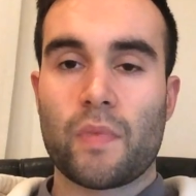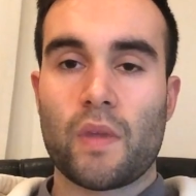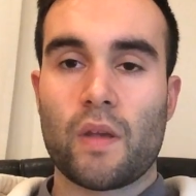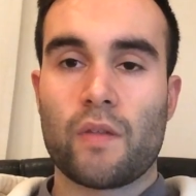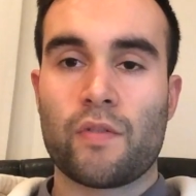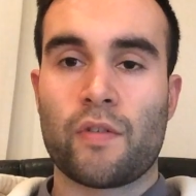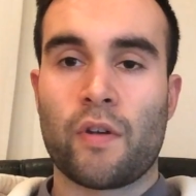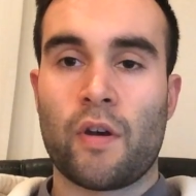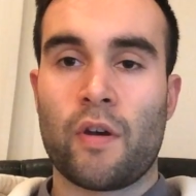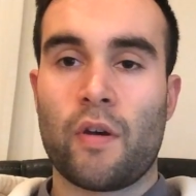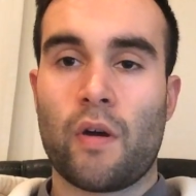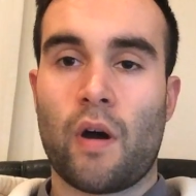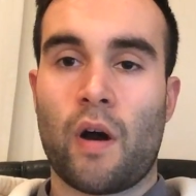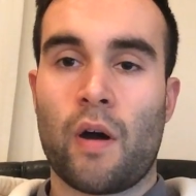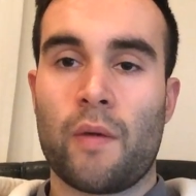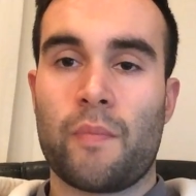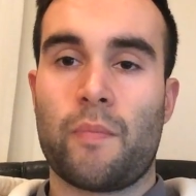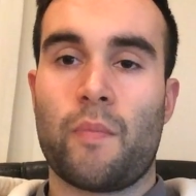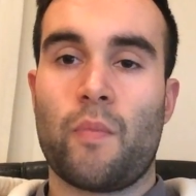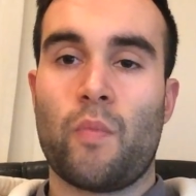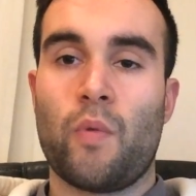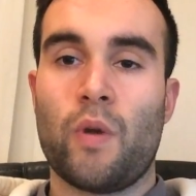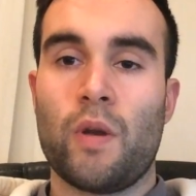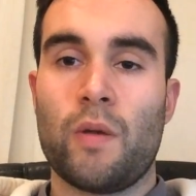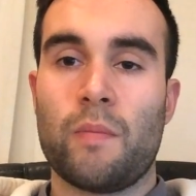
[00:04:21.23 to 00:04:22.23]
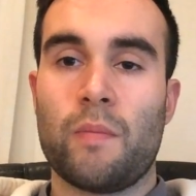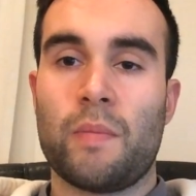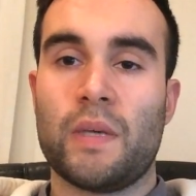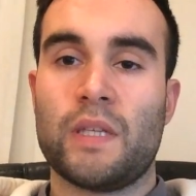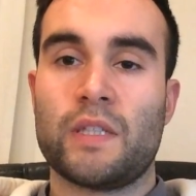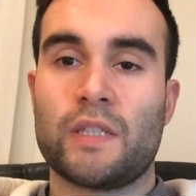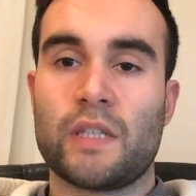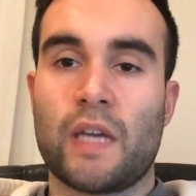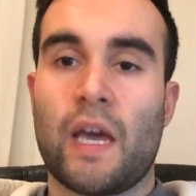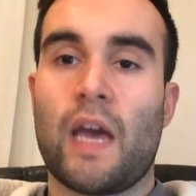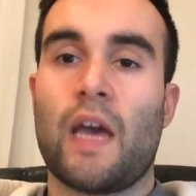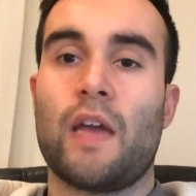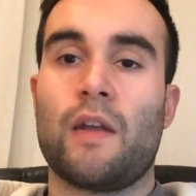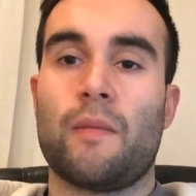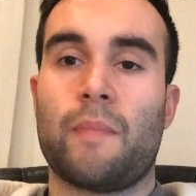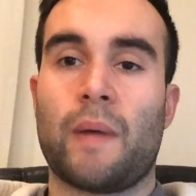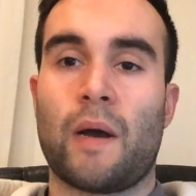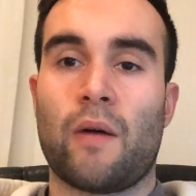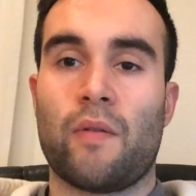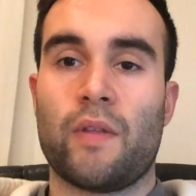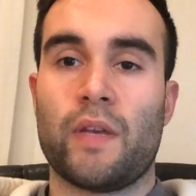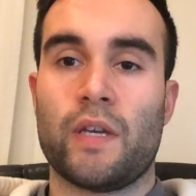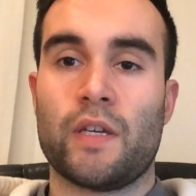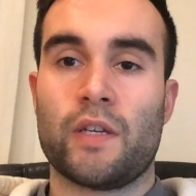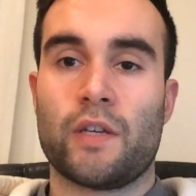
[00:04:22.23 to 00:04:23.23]
So I wouldn't be scared
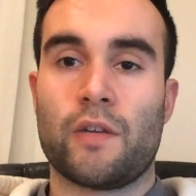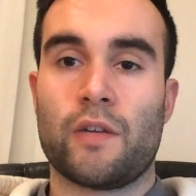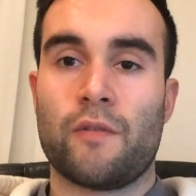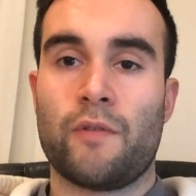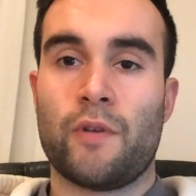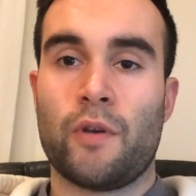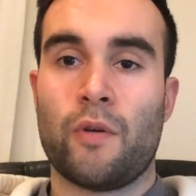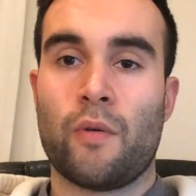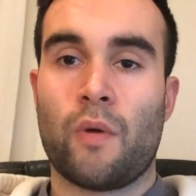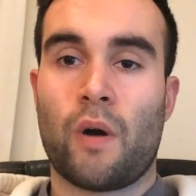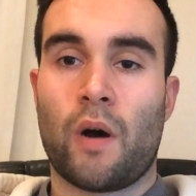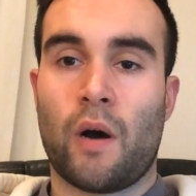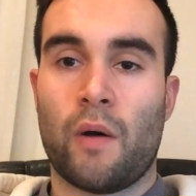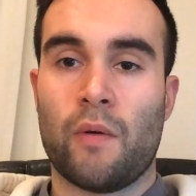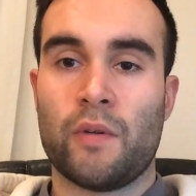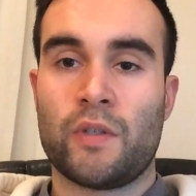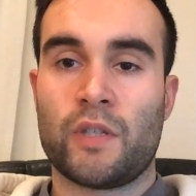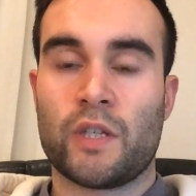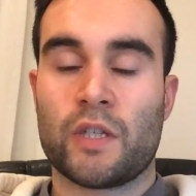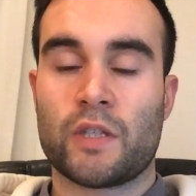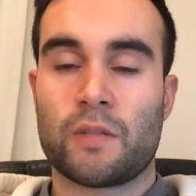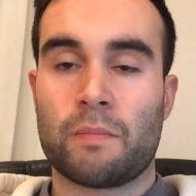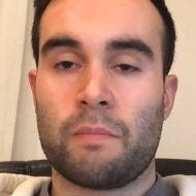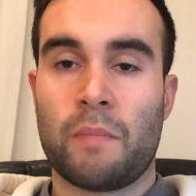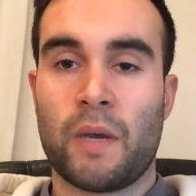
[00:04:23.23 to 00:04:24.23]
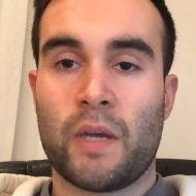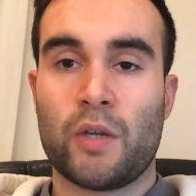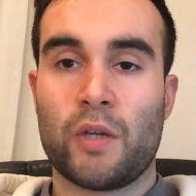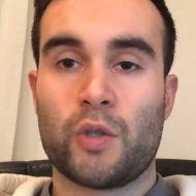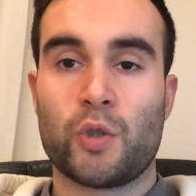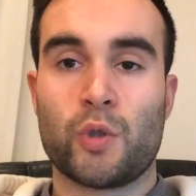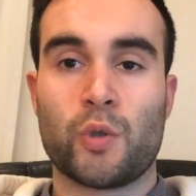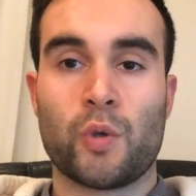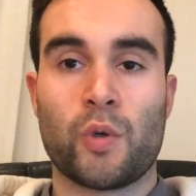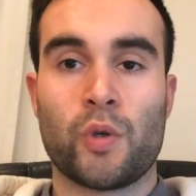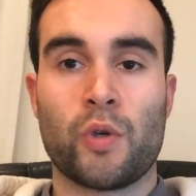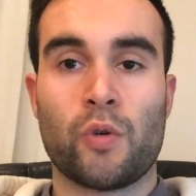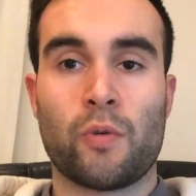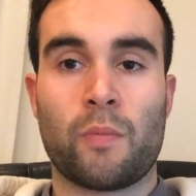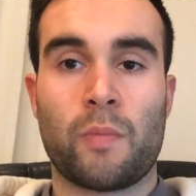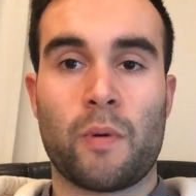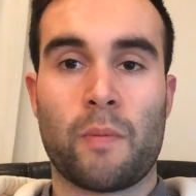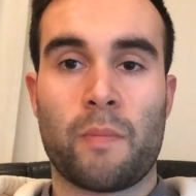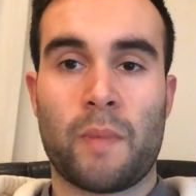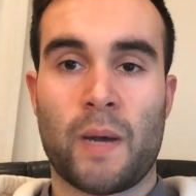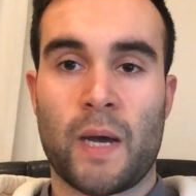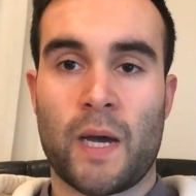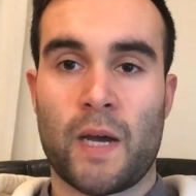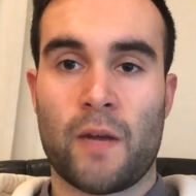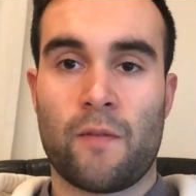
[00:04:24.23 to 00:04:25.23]
about the interview, I would just make sure you're
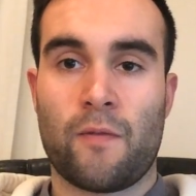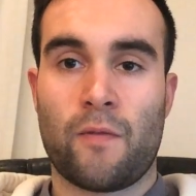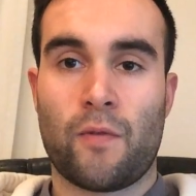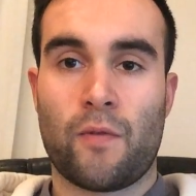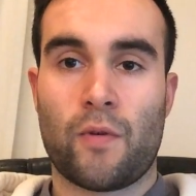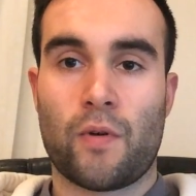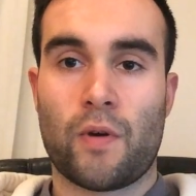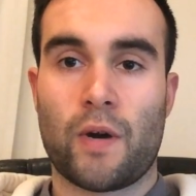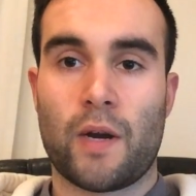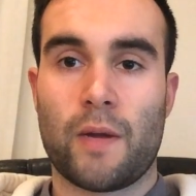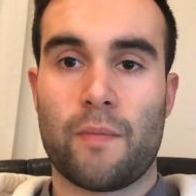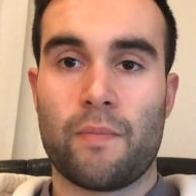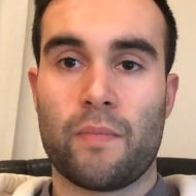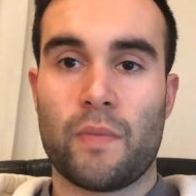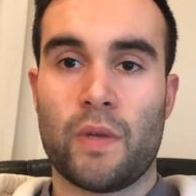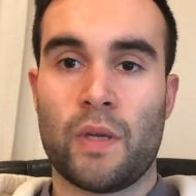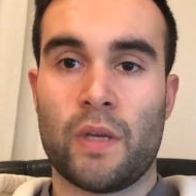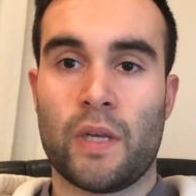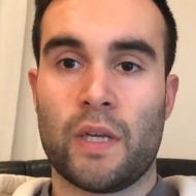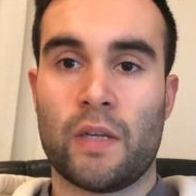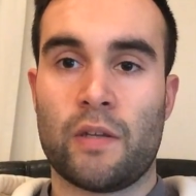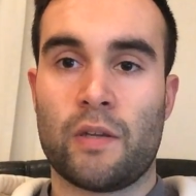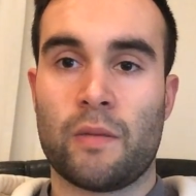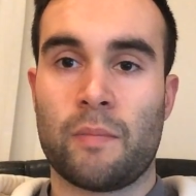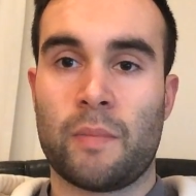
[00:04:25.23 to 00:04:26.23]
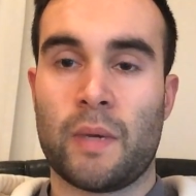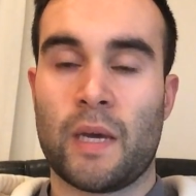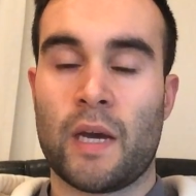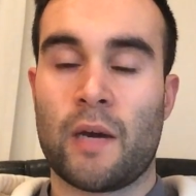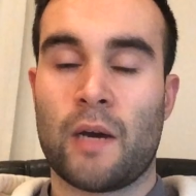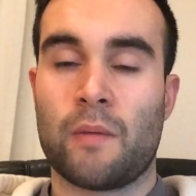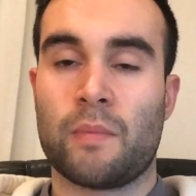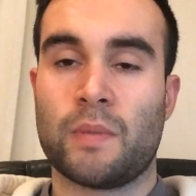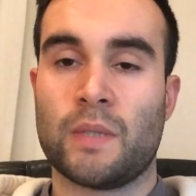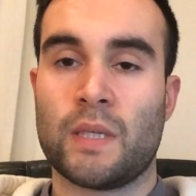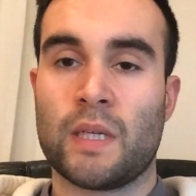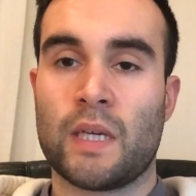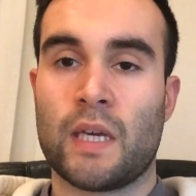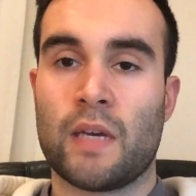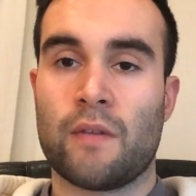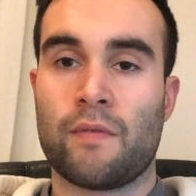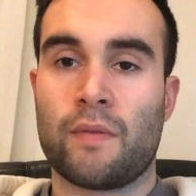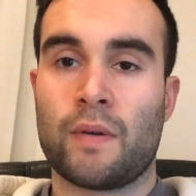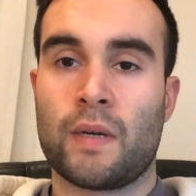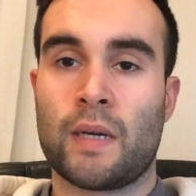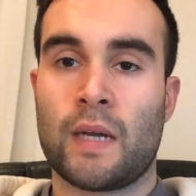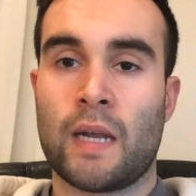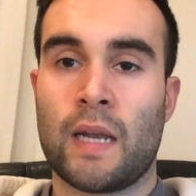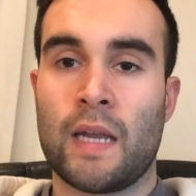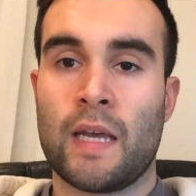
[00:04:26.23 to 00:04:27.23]
prepared for it. You need to be able to give
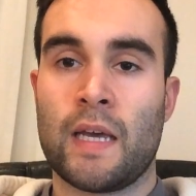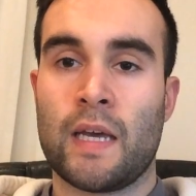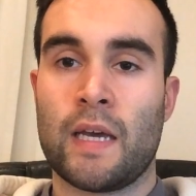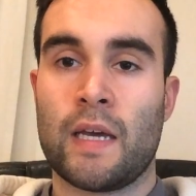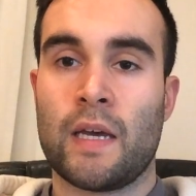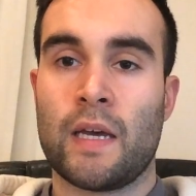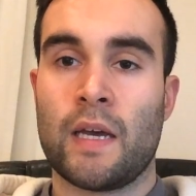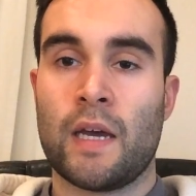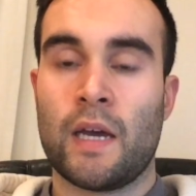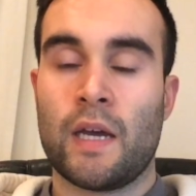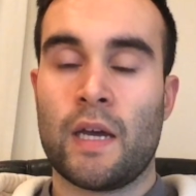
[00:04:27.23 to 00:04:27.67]
clear